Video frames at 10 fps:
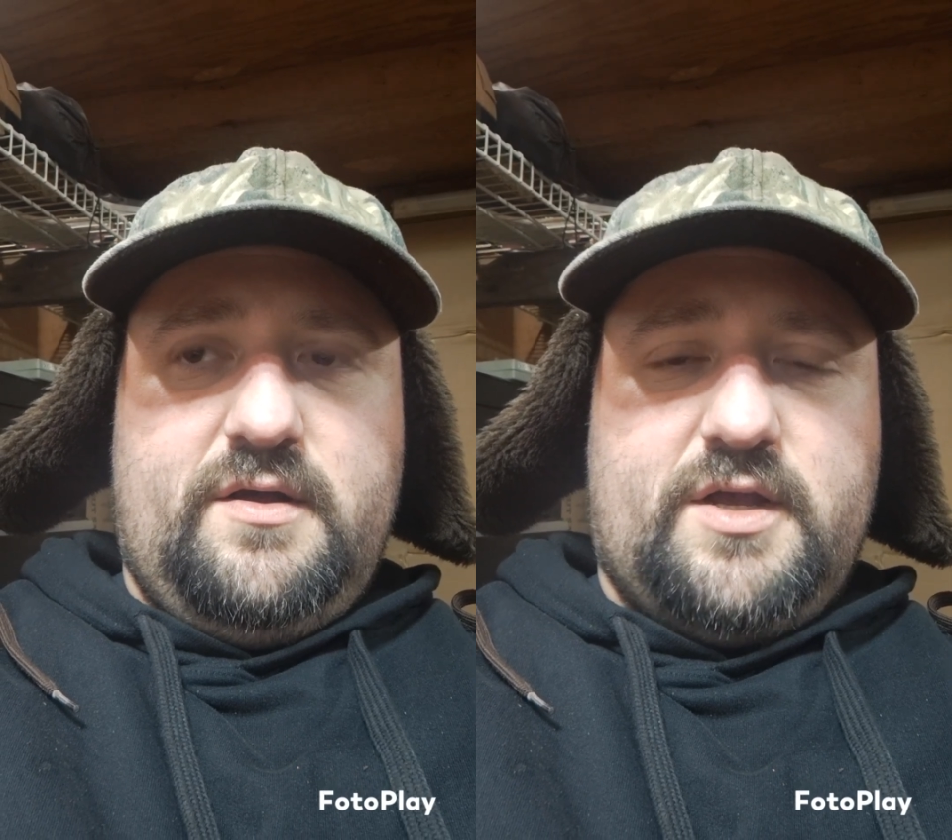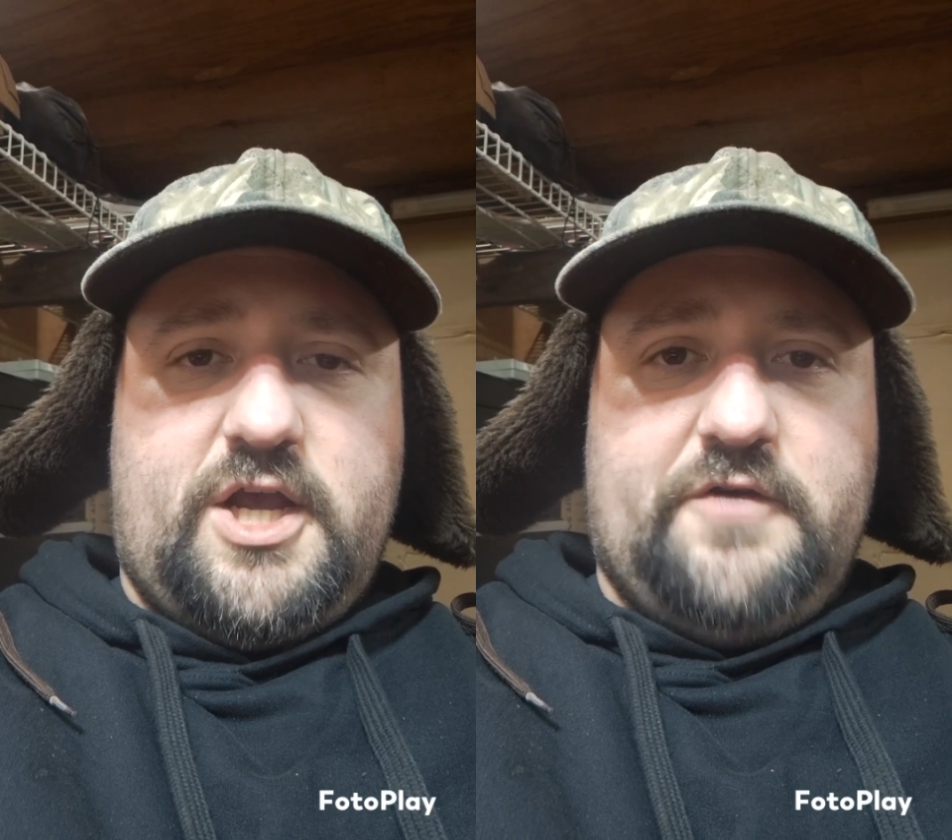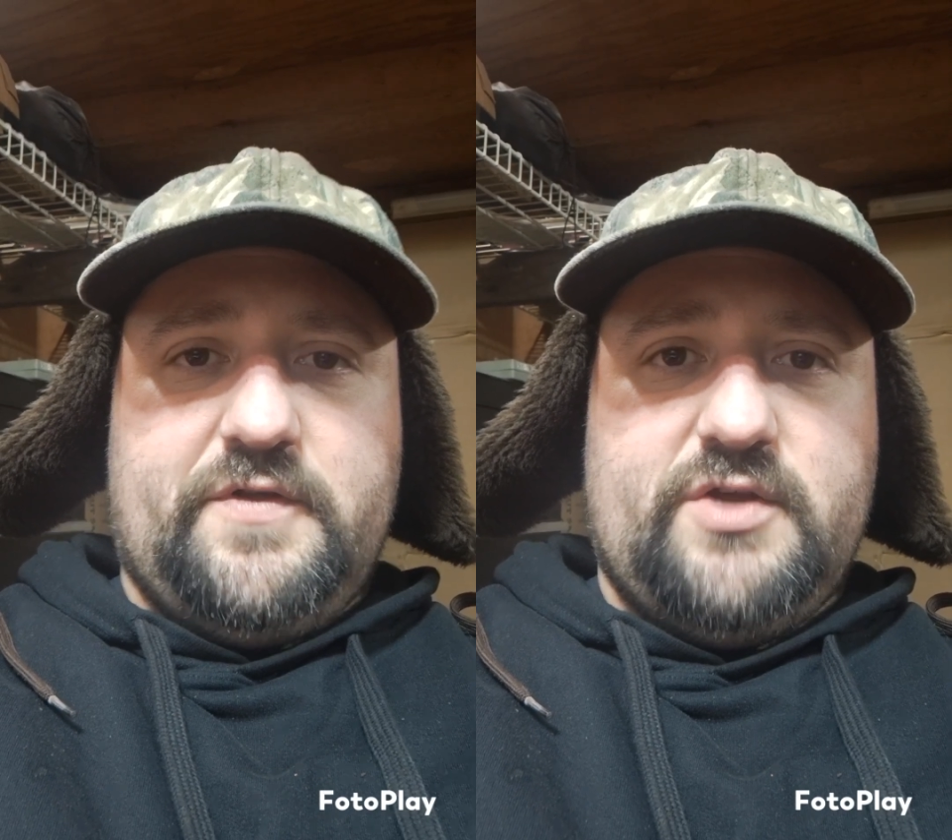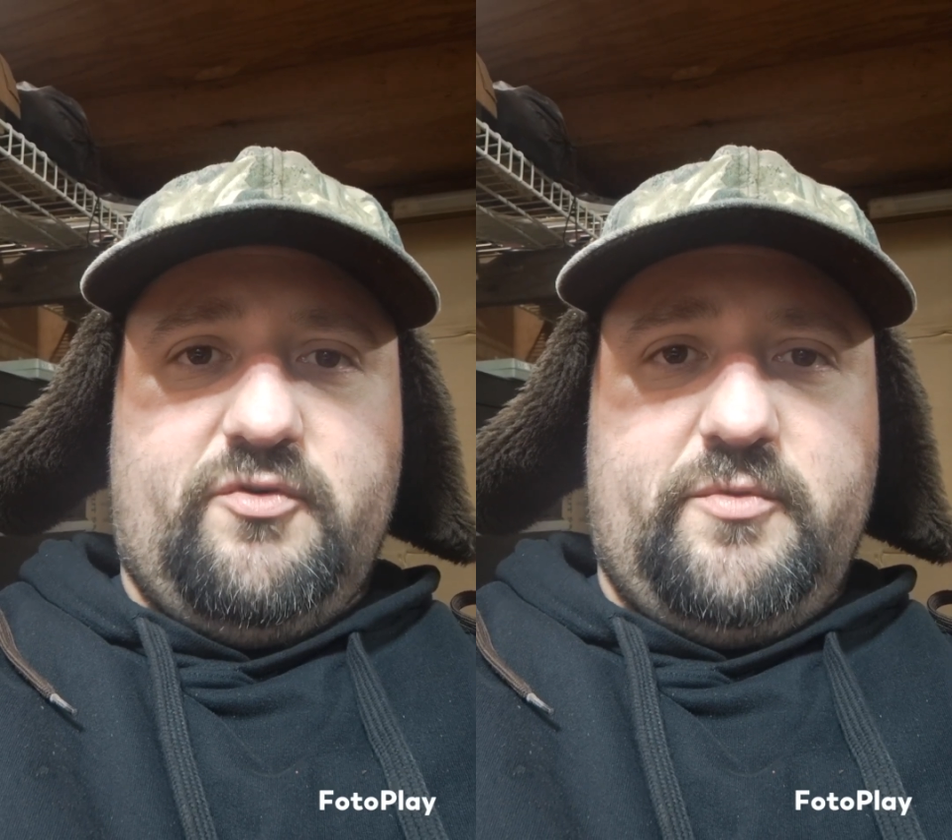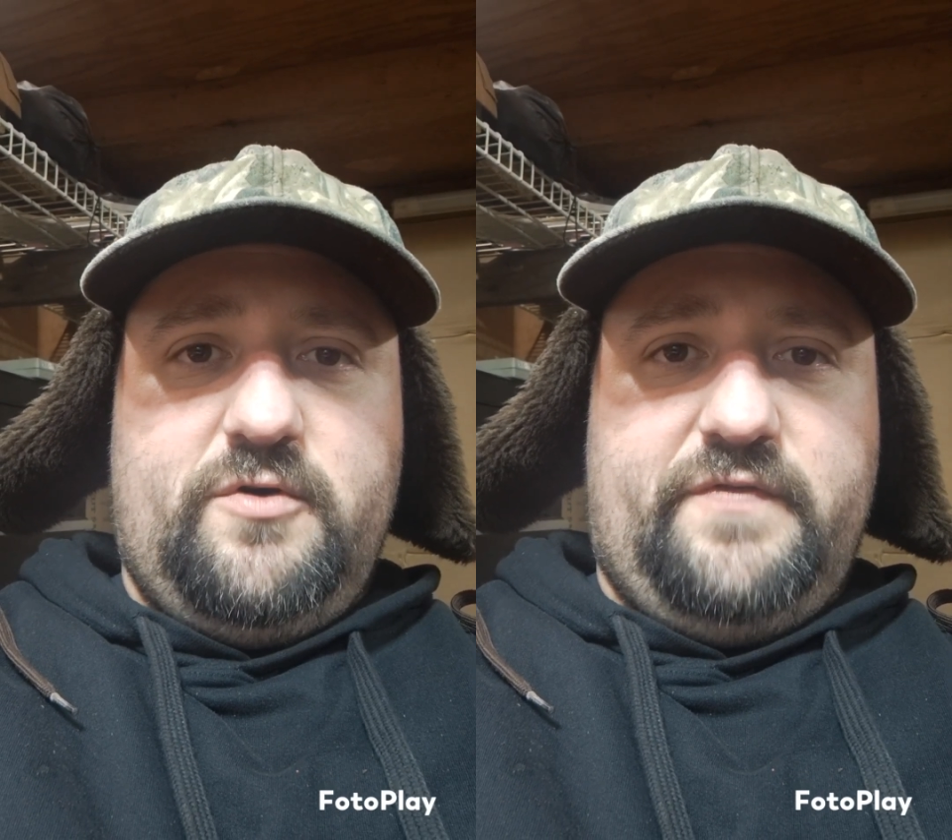carefully
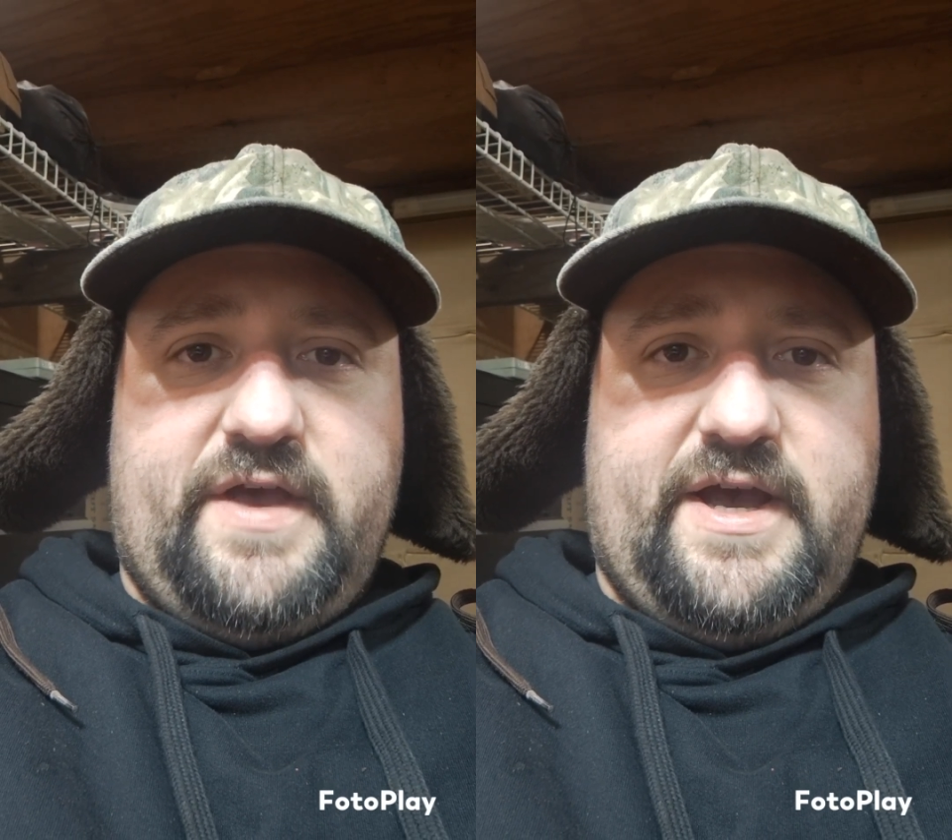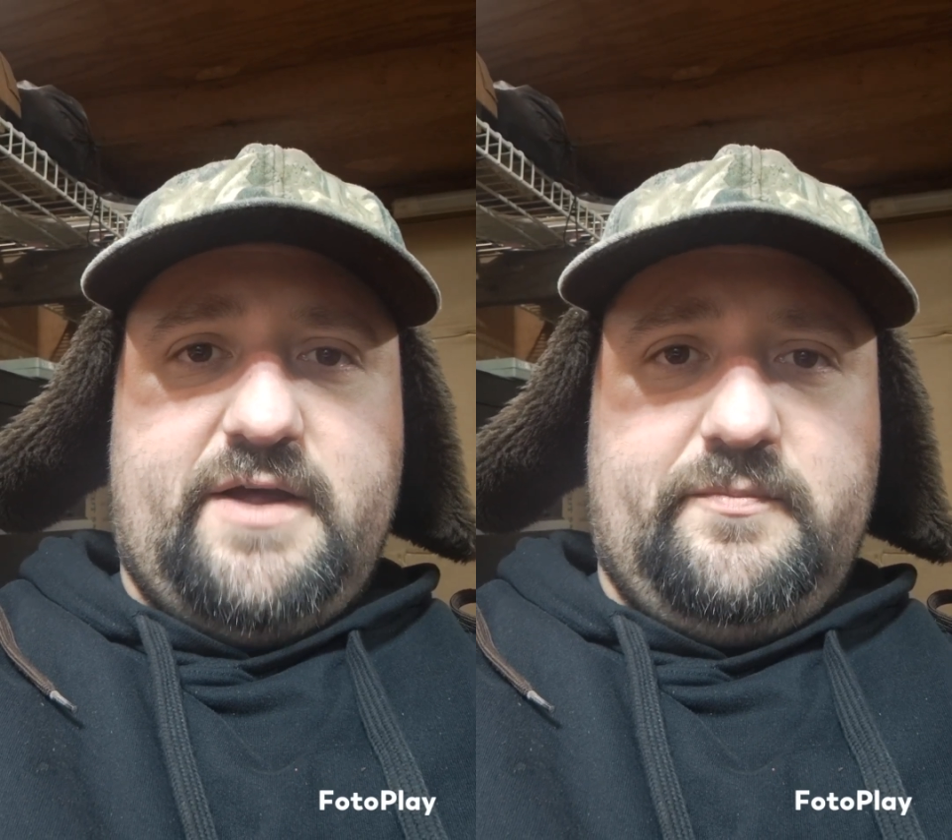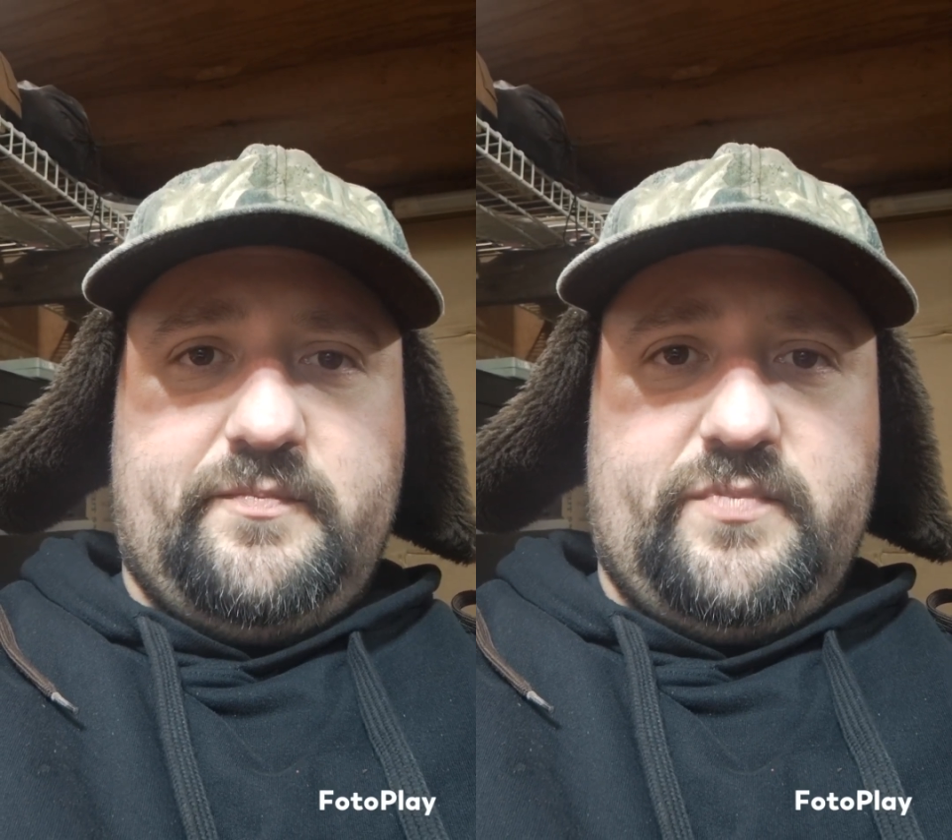remove that